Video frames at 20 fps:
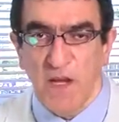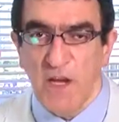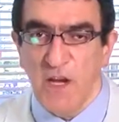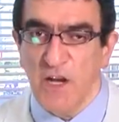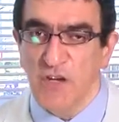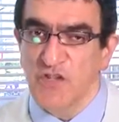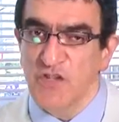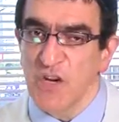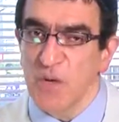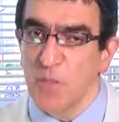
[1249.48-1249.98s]

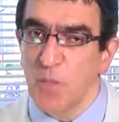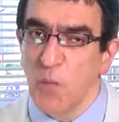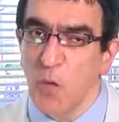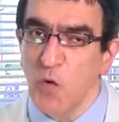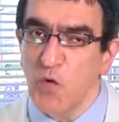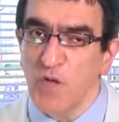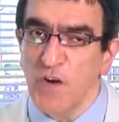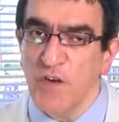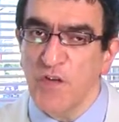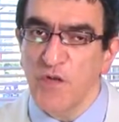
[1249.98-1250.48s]
It's
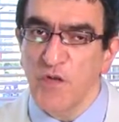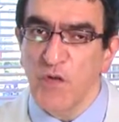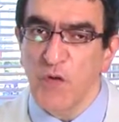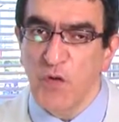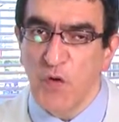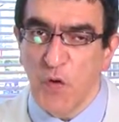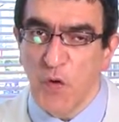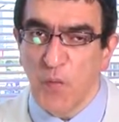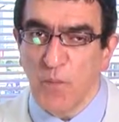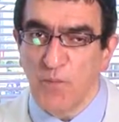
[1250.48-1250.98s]
important to
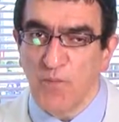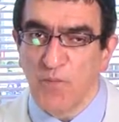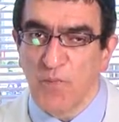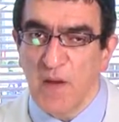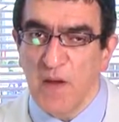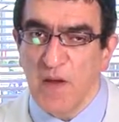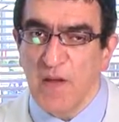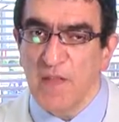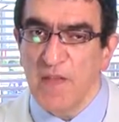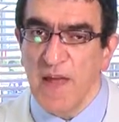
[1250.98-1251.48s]
know
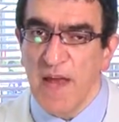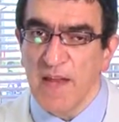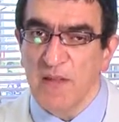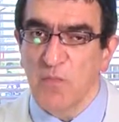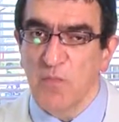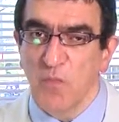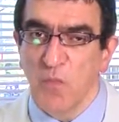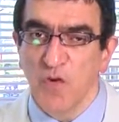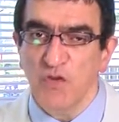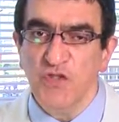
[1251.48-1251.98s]

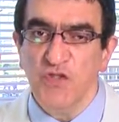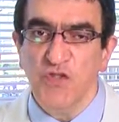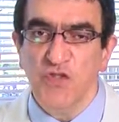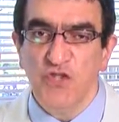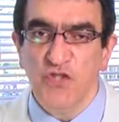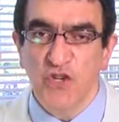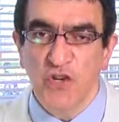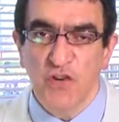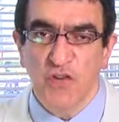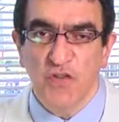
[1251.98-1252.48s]
that most
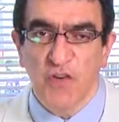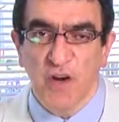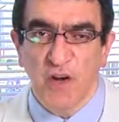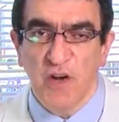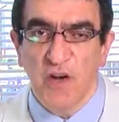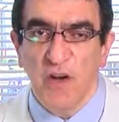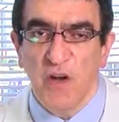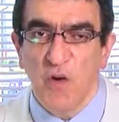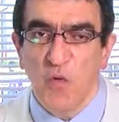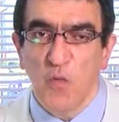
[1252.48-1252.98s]
children
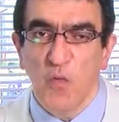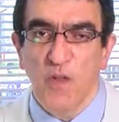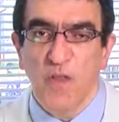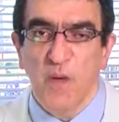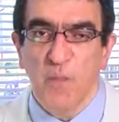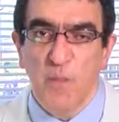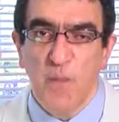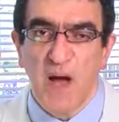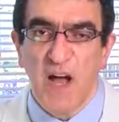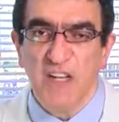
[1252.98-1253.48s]
with
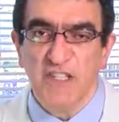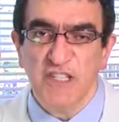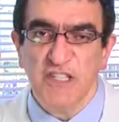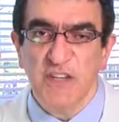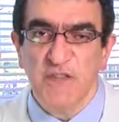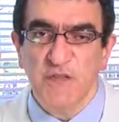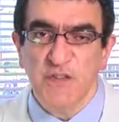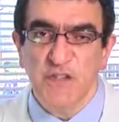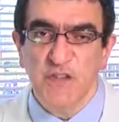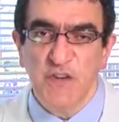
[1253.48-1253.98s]
a
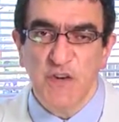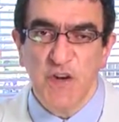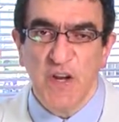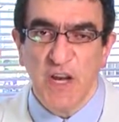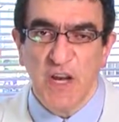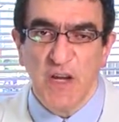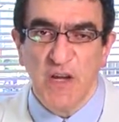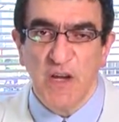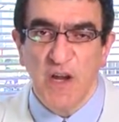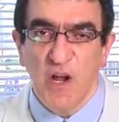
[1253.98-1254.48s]
positive
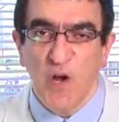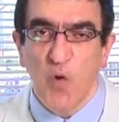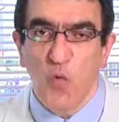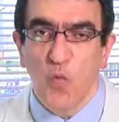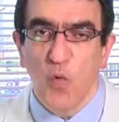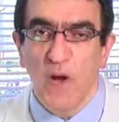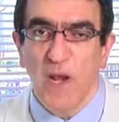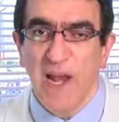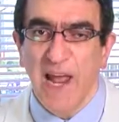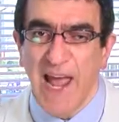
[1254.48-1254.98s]
screen
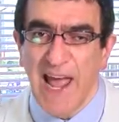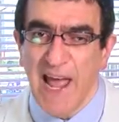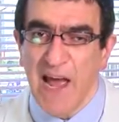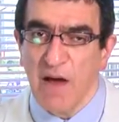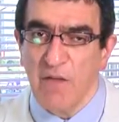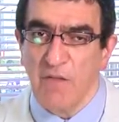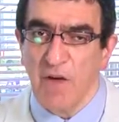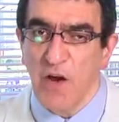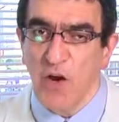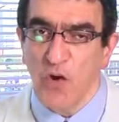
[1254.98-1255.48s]
will
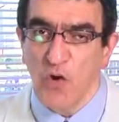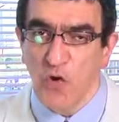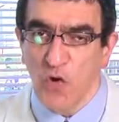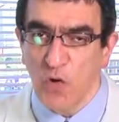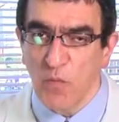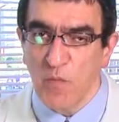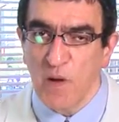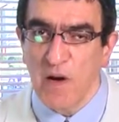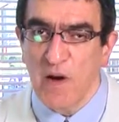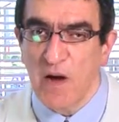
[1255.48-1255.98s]
have a
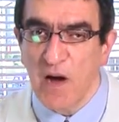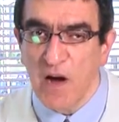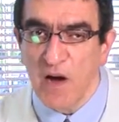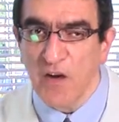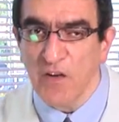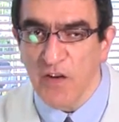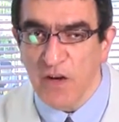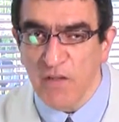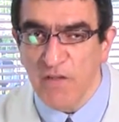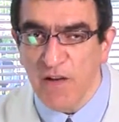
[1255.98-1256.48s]
normal
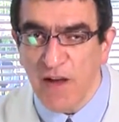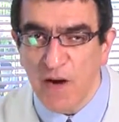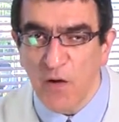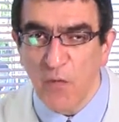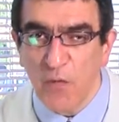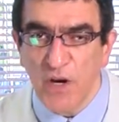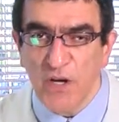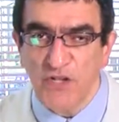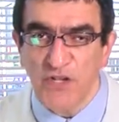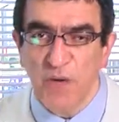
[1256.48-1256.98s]
heart
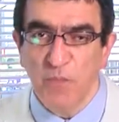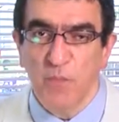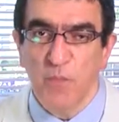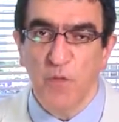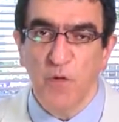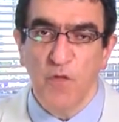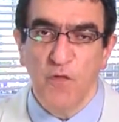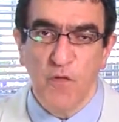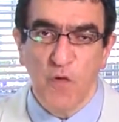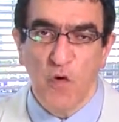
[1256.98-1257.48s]
evaluation
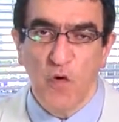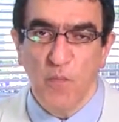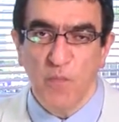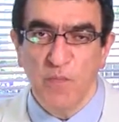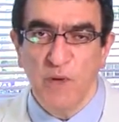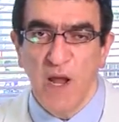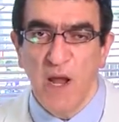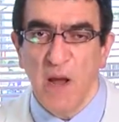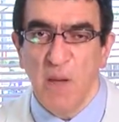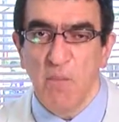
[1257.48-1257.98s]

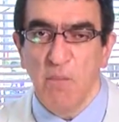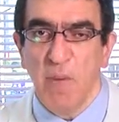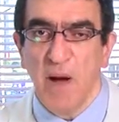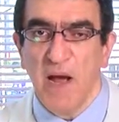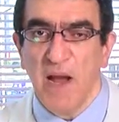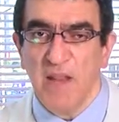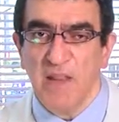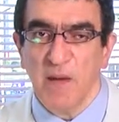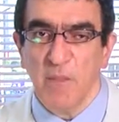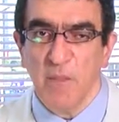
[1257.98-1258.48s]
performed
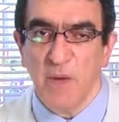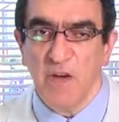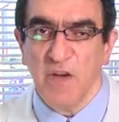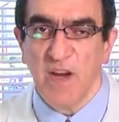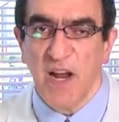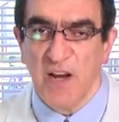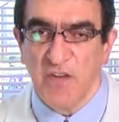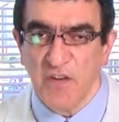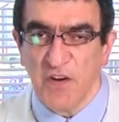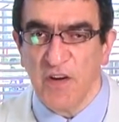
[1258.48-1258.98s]
by the
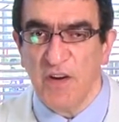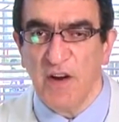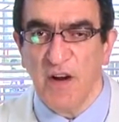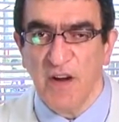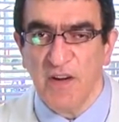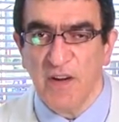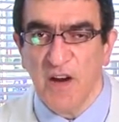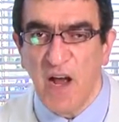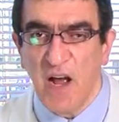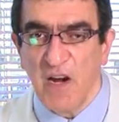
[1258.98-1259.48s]
pediatric
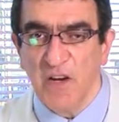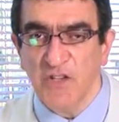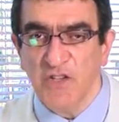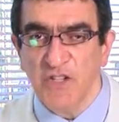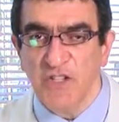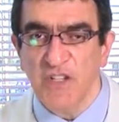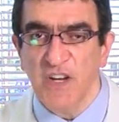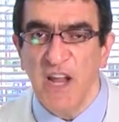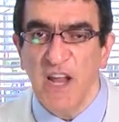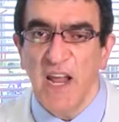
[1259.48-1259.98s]

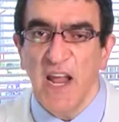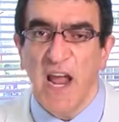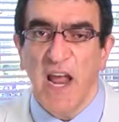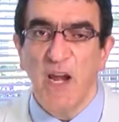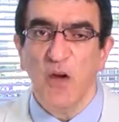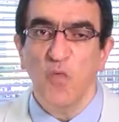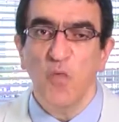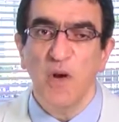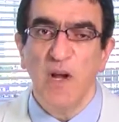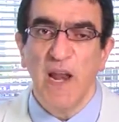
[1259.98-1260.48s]
cardiologist
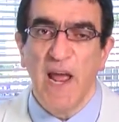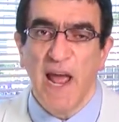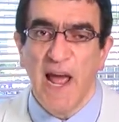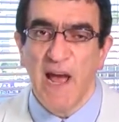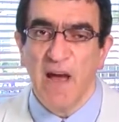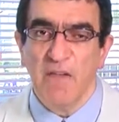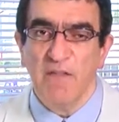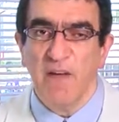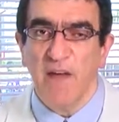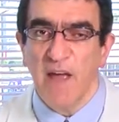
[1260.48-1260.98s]
and will
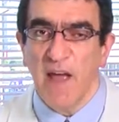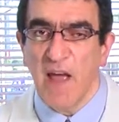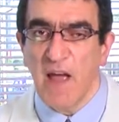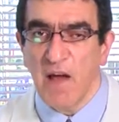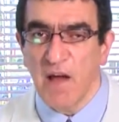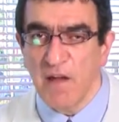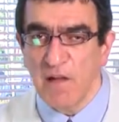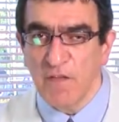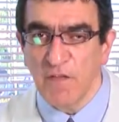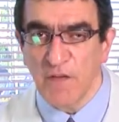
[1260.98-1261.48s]
have a
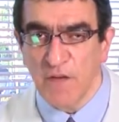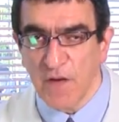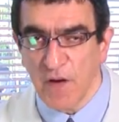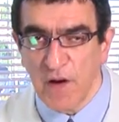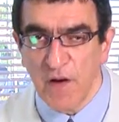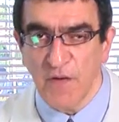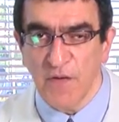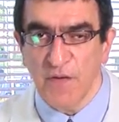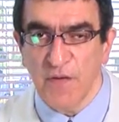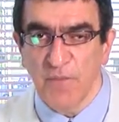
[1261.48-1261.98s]
healthy
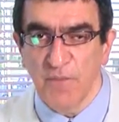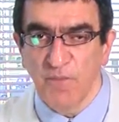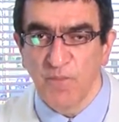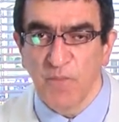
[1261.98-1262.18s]
heart.